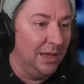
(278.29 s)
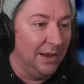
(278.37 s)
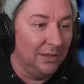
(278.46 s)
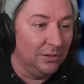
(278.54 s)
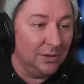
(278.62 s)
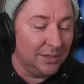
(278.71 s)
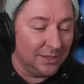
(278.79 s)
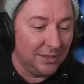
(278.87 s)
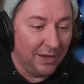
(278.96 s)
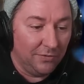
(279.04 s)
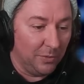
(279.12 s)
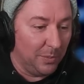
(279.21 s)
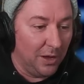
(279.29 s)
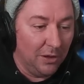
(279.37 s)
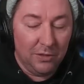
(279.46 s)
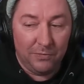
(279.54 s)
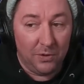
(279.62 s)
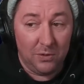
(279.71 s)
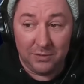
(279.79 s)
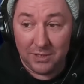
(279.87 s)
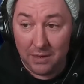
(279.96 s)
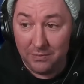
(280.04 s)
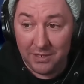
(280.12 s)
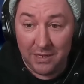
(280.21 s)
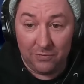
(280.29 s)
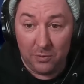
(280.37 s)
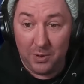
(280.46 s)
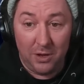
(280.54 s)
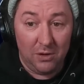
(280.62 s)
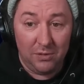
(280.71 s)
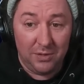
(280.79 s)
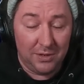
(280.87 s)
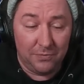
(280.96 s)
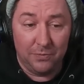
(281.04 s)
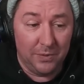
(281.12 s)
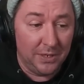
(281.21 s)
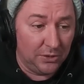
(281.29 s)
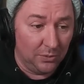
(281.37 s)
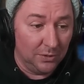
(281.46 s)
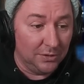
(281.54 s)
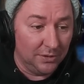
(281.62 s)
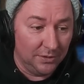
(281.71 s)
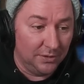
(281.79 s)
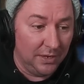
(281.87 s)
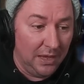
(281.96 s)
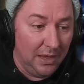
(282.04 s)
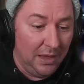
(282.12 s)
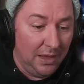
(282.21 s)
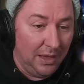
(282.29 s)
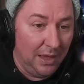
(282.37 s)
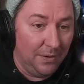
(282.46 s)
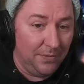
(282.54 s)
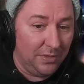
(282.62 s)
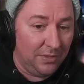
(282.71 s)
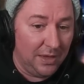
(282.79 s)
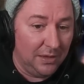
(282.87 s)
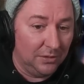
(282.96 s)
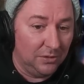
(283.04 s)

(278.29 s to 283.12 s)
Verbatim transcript: And it looks like from all the photos that I've seen from all the different resources, everything